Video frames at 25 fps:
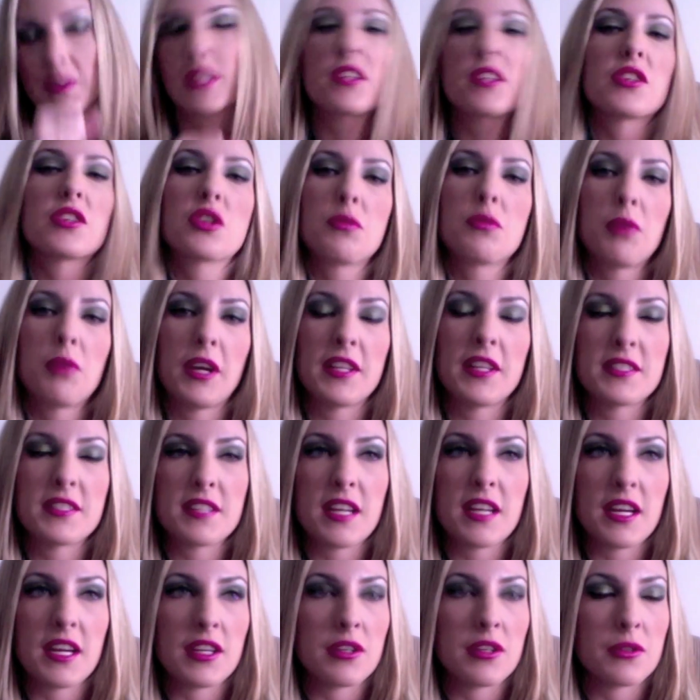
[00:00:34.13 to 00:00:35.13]
two brands
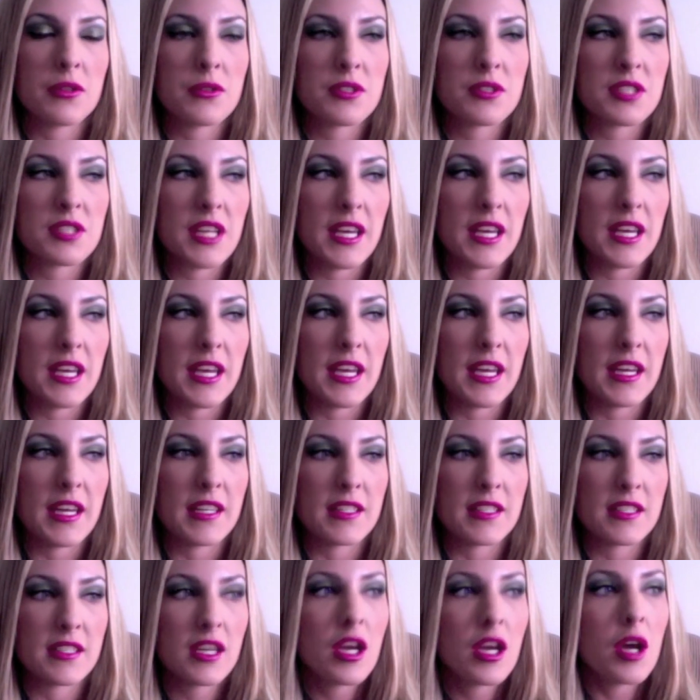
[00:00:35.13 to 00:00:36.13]
that I use
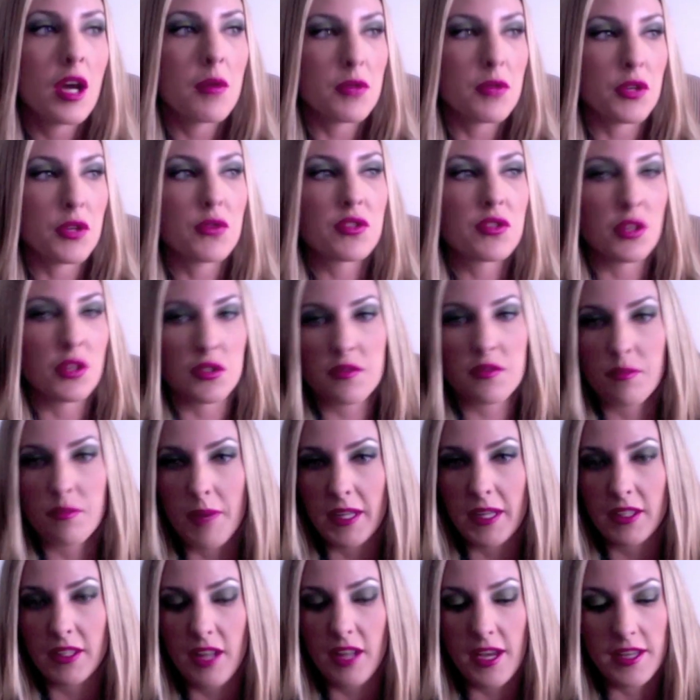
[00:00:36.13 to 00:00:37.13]
and use those for my
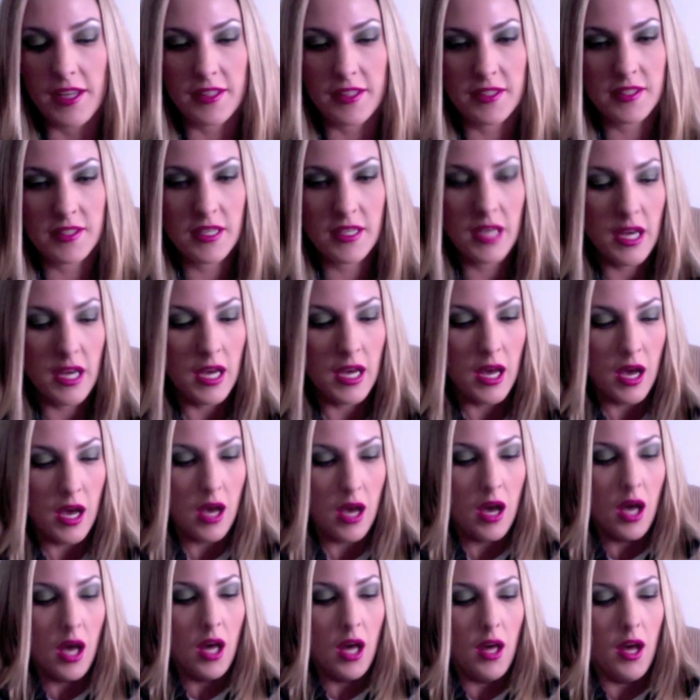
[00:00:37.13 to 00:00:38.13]
clients.
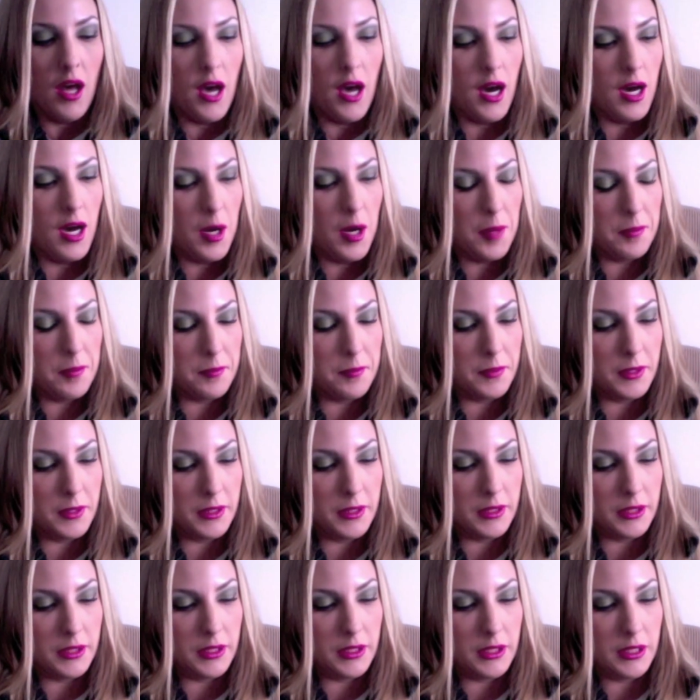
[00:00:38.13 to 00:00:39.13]

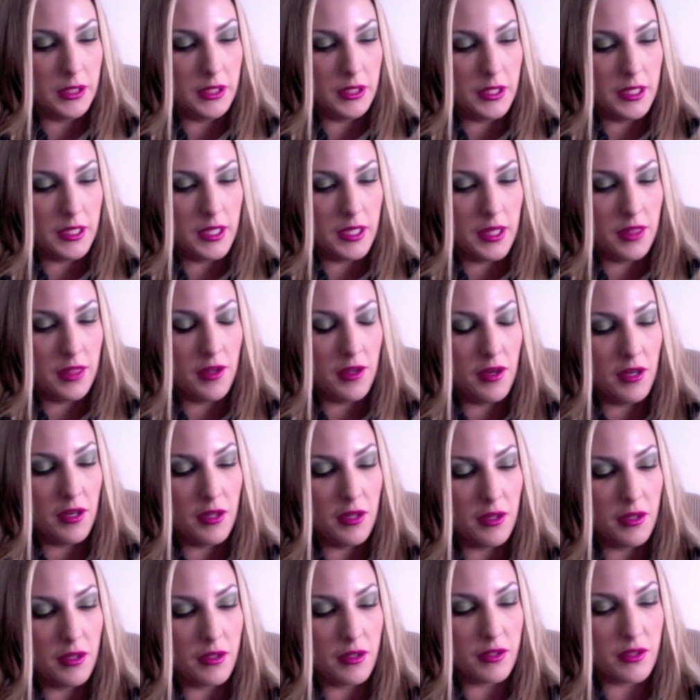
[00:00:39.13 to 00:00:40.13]

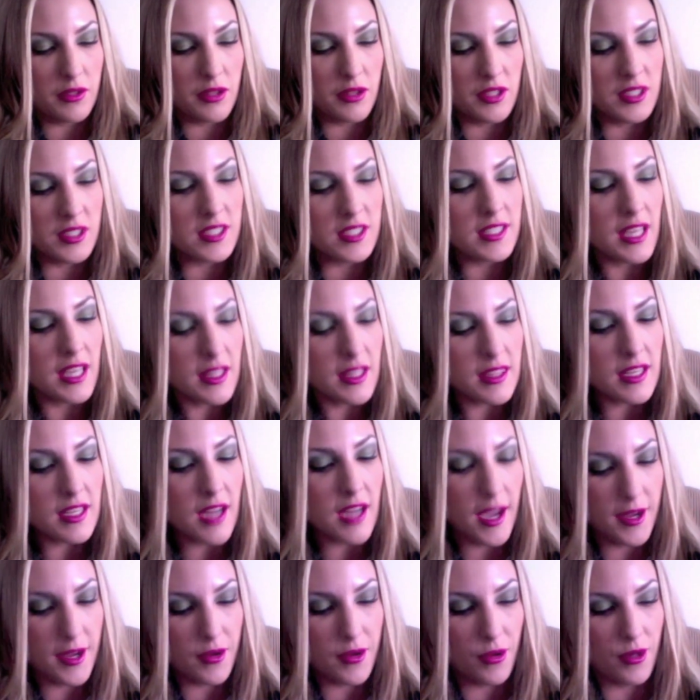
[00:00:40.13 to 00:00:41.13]
The set that
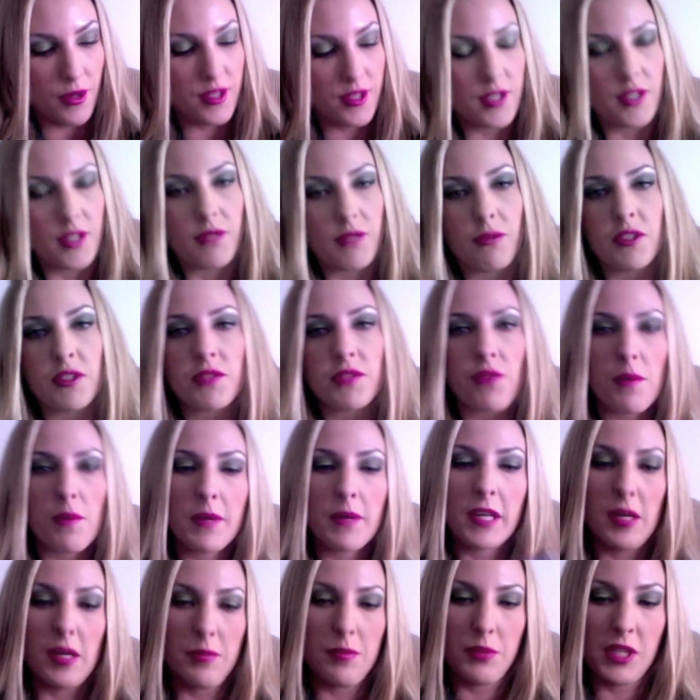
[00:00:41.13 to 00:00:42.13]
I ordered was from a
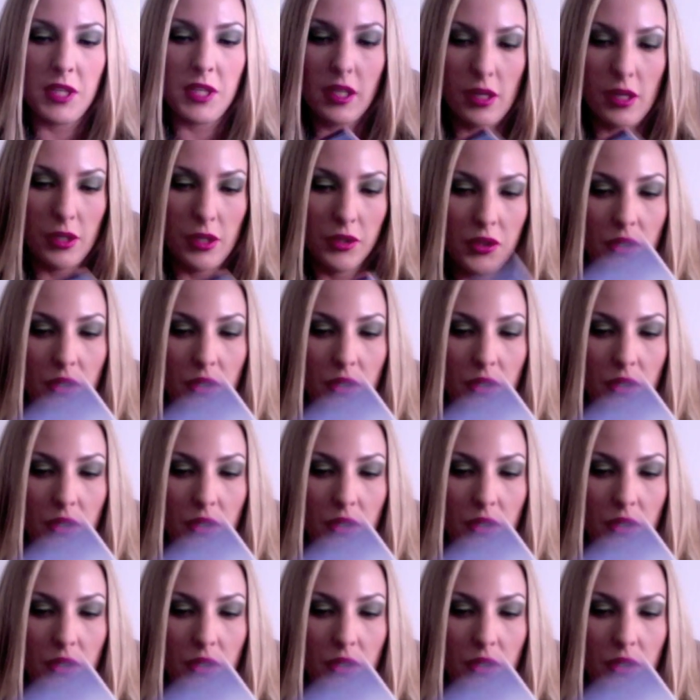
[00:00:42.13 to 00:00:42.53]
company called